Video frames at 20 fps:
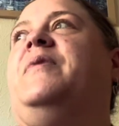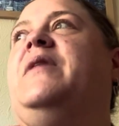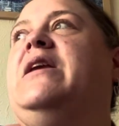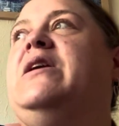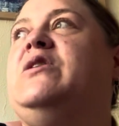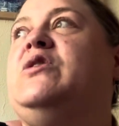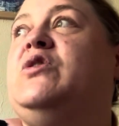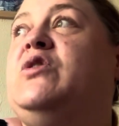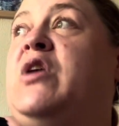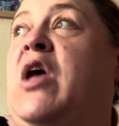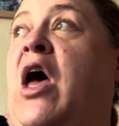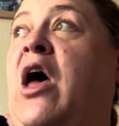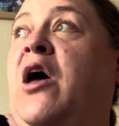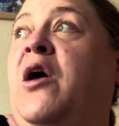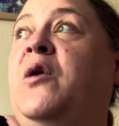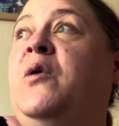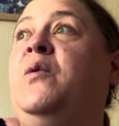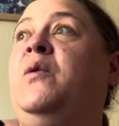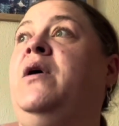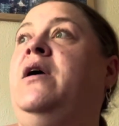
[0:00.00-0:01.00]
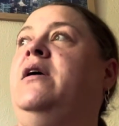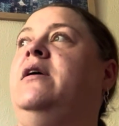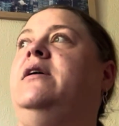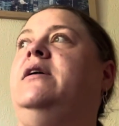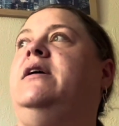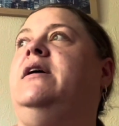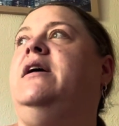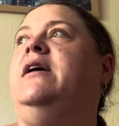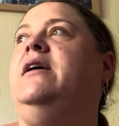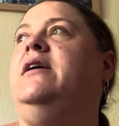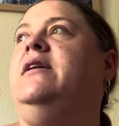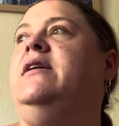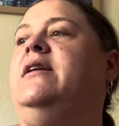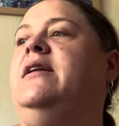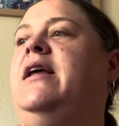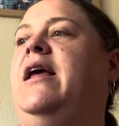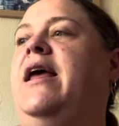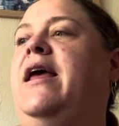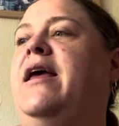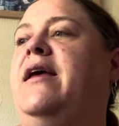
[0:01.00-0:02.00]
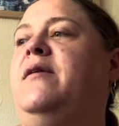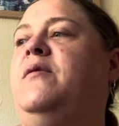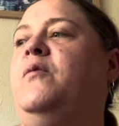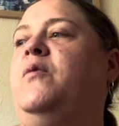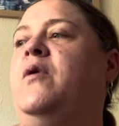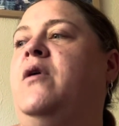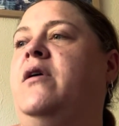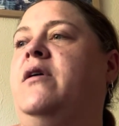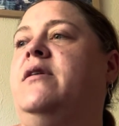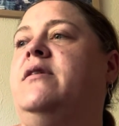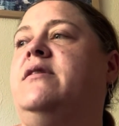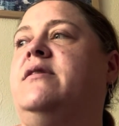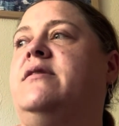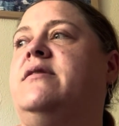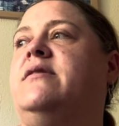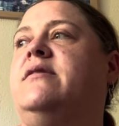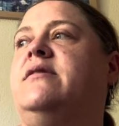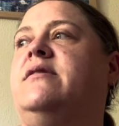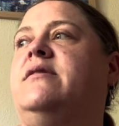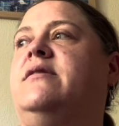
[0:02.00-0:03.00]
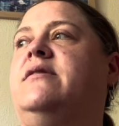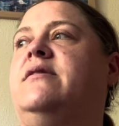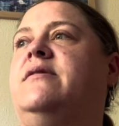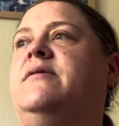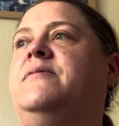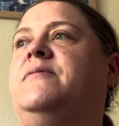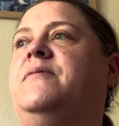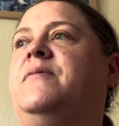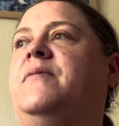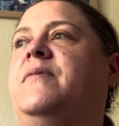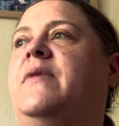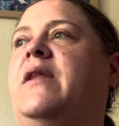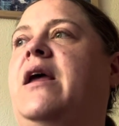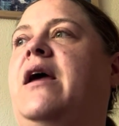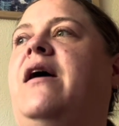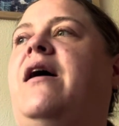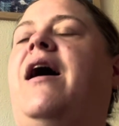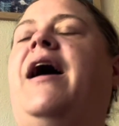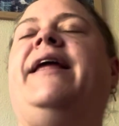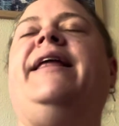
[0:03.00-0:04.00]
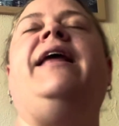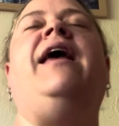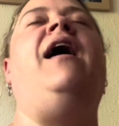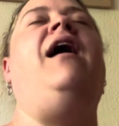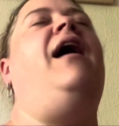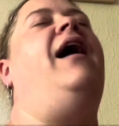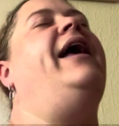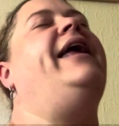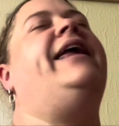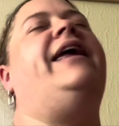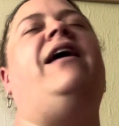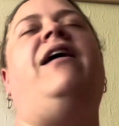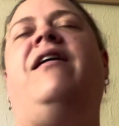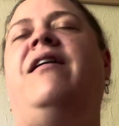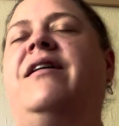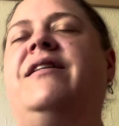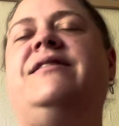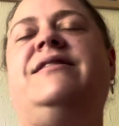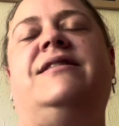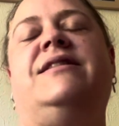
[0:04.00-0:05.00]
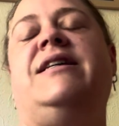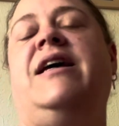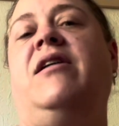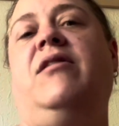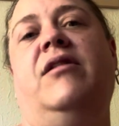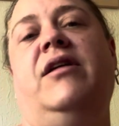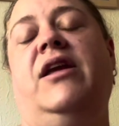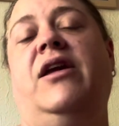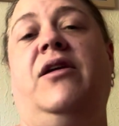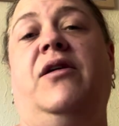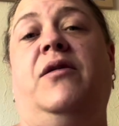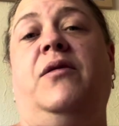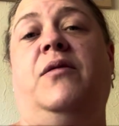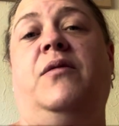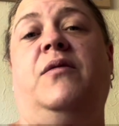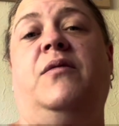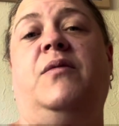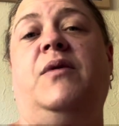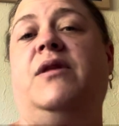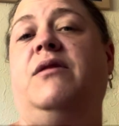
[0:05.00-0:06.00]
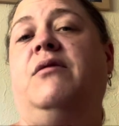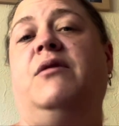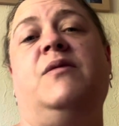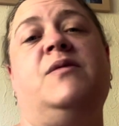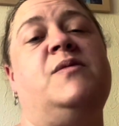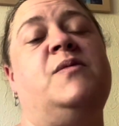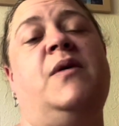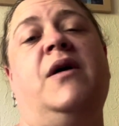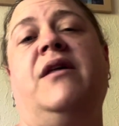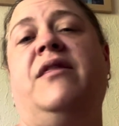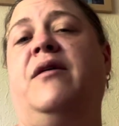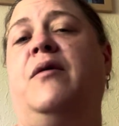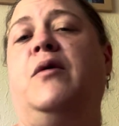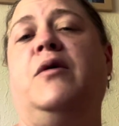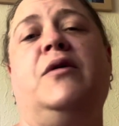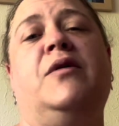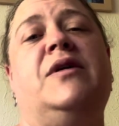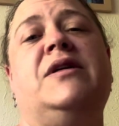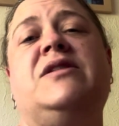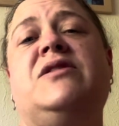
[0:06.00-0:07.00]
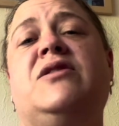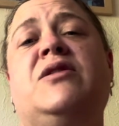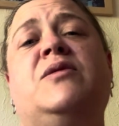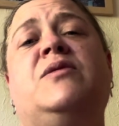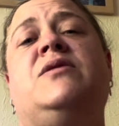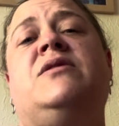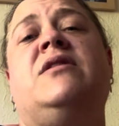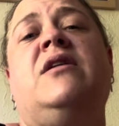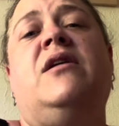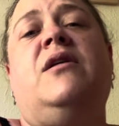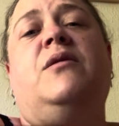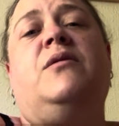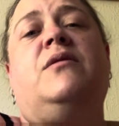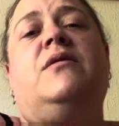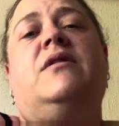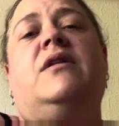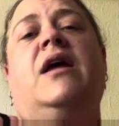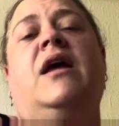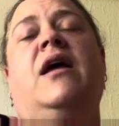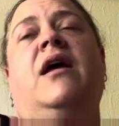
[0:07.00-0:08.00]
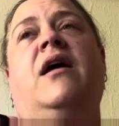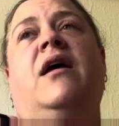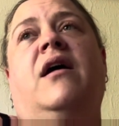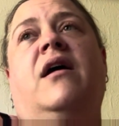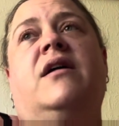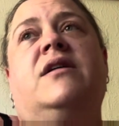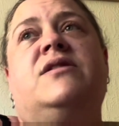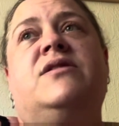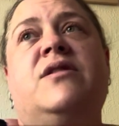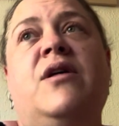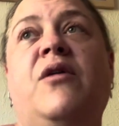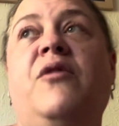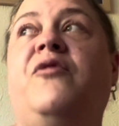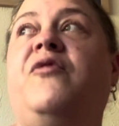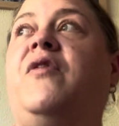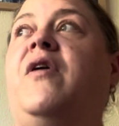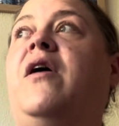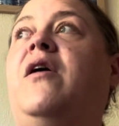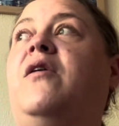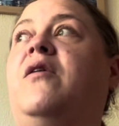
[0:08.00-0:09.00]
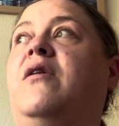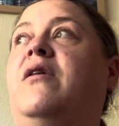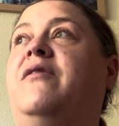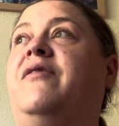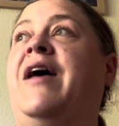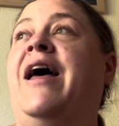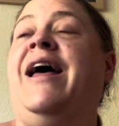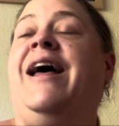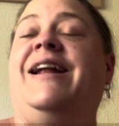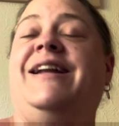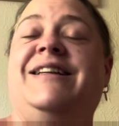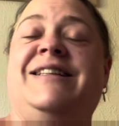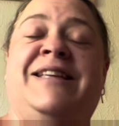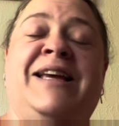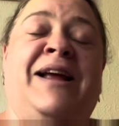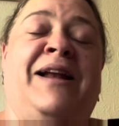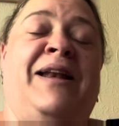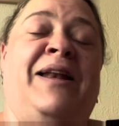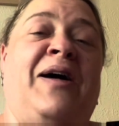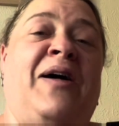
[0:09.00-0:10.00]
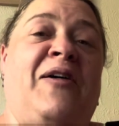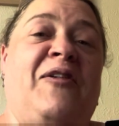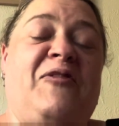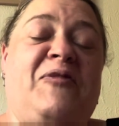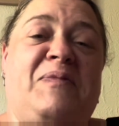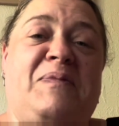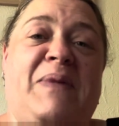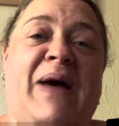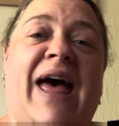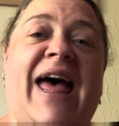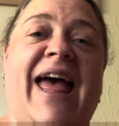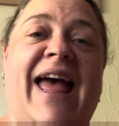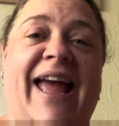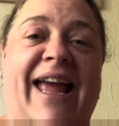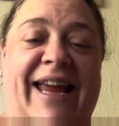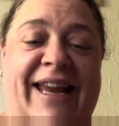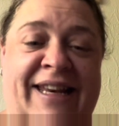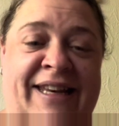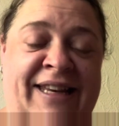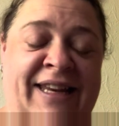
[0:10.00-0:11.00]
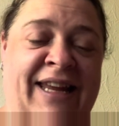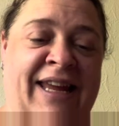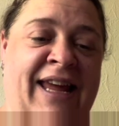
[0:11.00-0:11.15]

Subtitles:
So it was... I can't tell you whether it was worth it or not. It's too soon. So far, all I've had is a lot of pain.